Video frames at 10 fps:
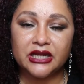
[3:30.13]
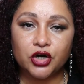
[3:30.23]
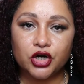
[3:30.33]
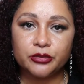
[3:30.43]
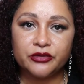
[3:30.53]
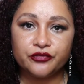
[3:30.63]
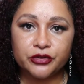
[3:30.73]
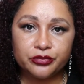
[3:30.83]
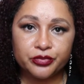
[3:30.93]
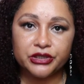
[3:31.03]
carbon
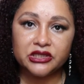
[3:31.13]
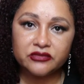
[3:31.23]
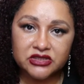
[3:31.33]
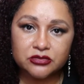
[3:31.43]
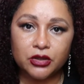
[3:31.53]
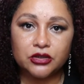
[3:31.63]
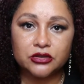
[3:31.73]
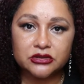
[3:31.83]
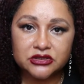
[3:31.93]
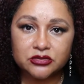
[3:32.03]
footprint even
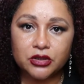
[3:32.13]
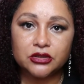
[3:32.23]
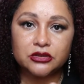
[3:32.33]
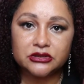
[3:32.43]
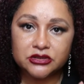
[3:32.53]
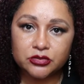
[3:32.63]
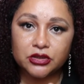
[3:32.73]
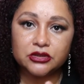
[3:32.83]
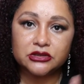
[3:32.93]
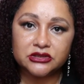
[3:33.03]
smaller and smaller and
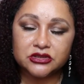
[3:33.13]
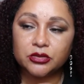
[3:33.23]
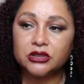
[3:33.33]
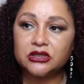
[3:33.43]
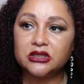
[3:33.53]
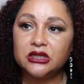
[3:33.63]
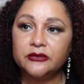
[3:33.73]
smaller and smaller.